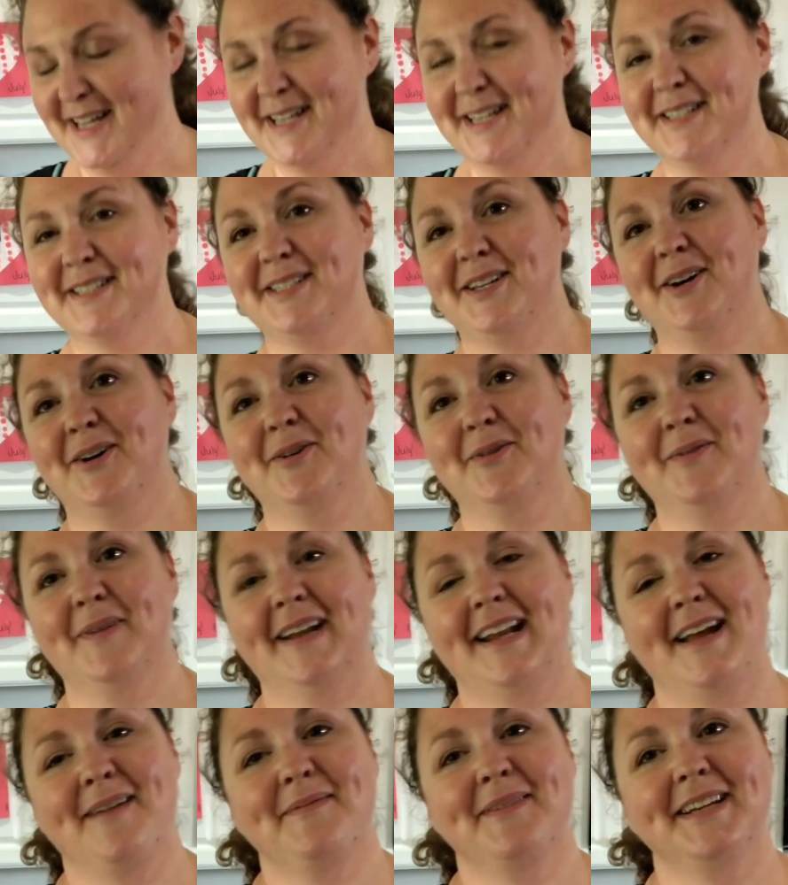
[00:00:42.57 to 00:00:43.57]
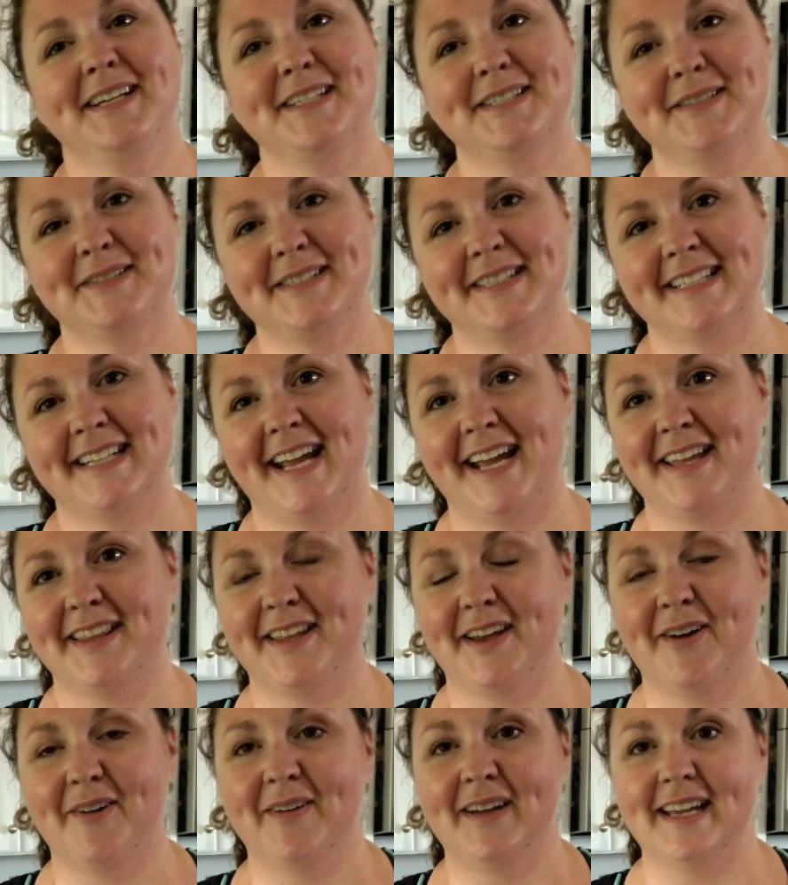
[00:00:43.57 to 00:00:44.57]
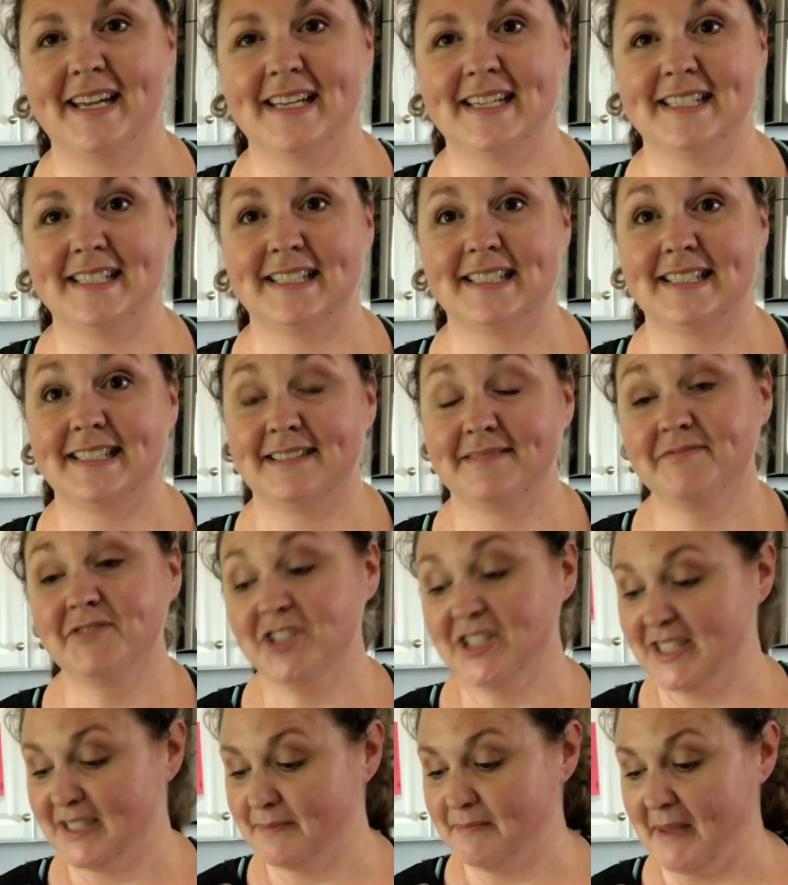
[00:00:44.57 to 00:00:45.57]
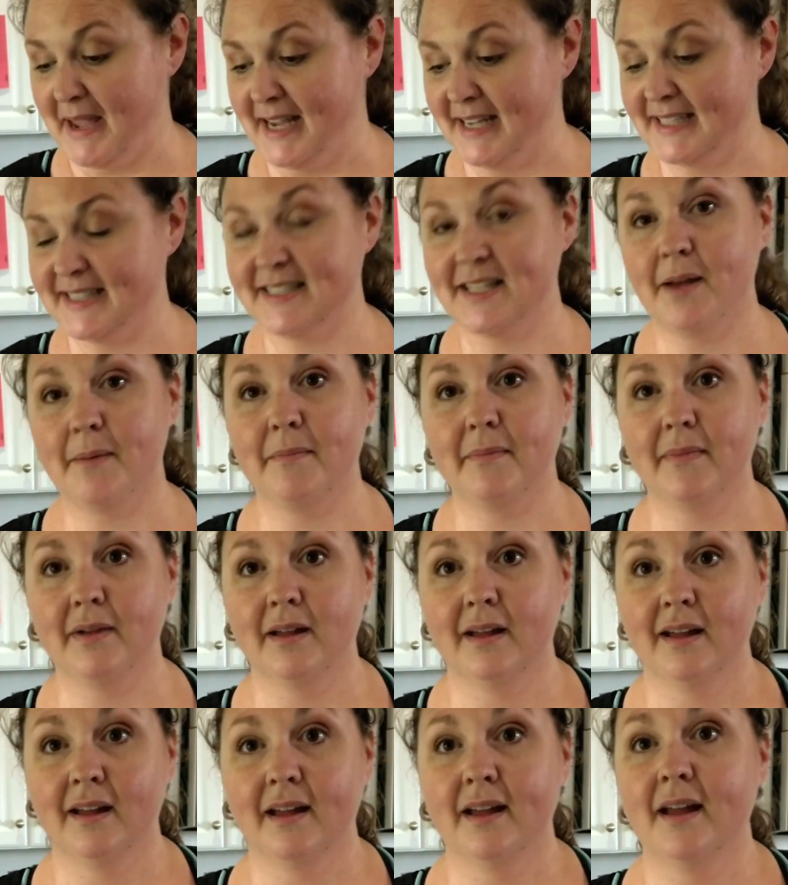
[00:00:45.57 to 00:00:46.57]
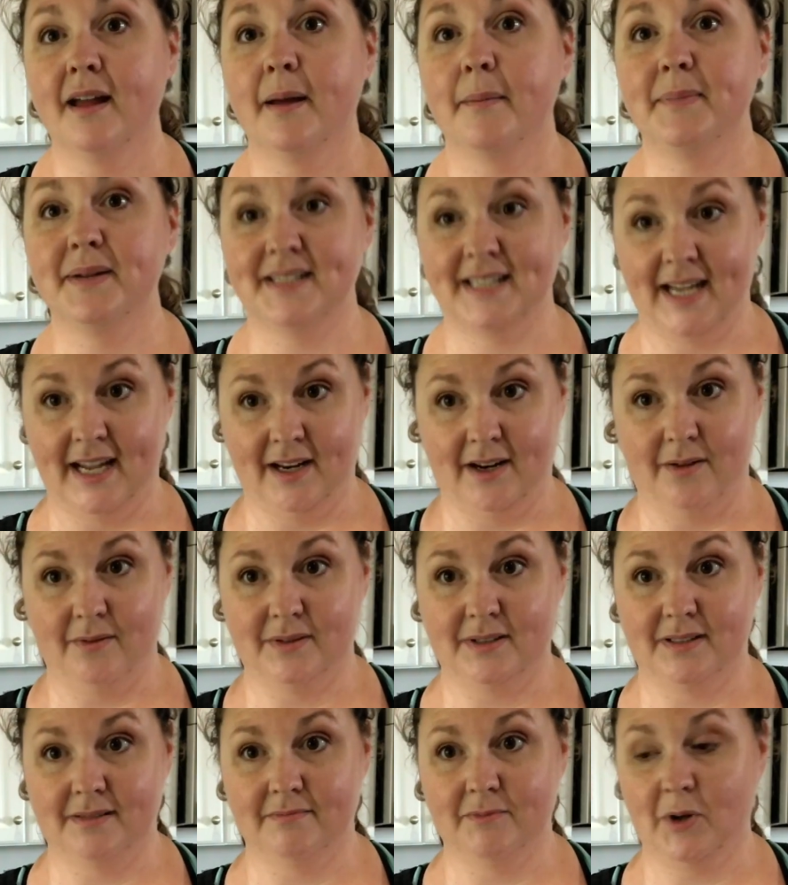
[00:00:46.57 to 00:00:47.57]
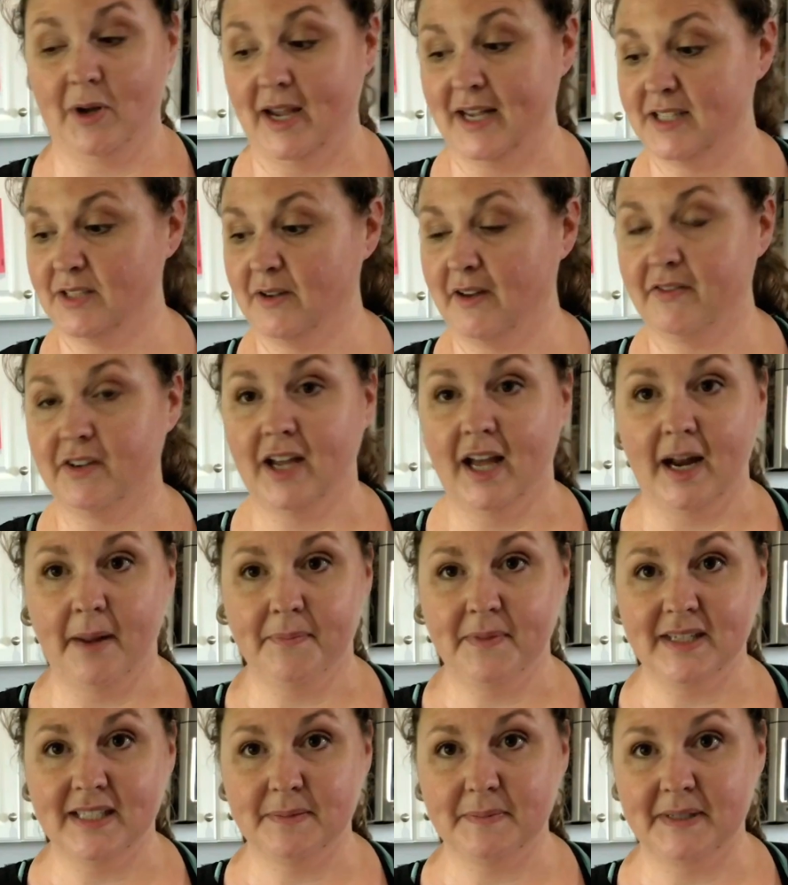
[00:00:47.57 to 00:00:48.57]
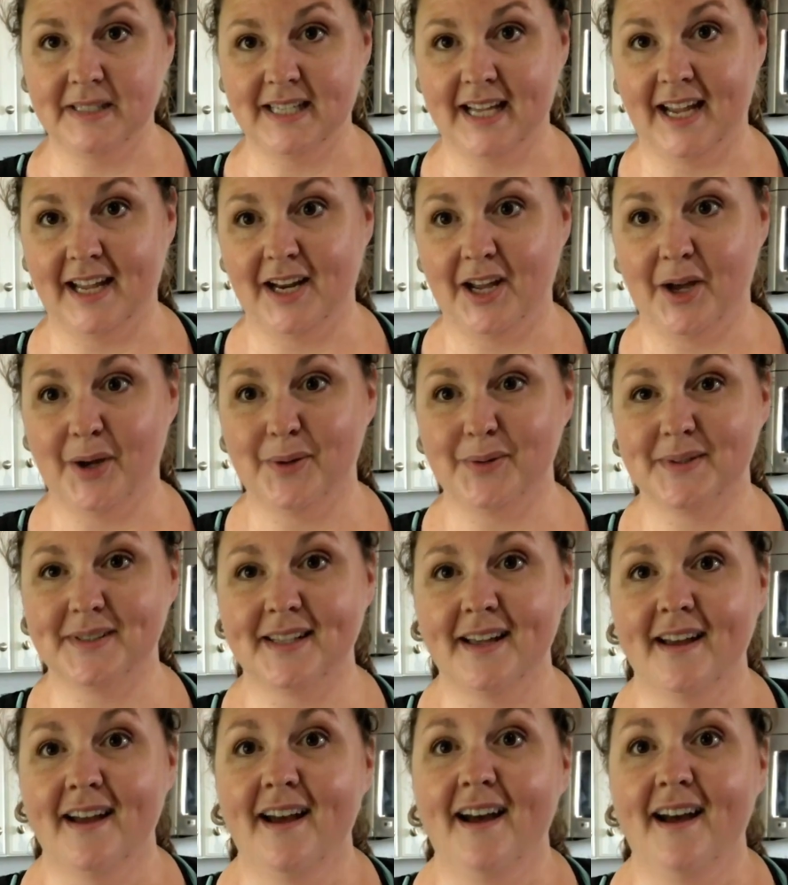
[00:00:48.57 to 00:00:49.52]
So what I'm gonna do today though is just make some potatoes. Okay, so I've cut up these potatoes.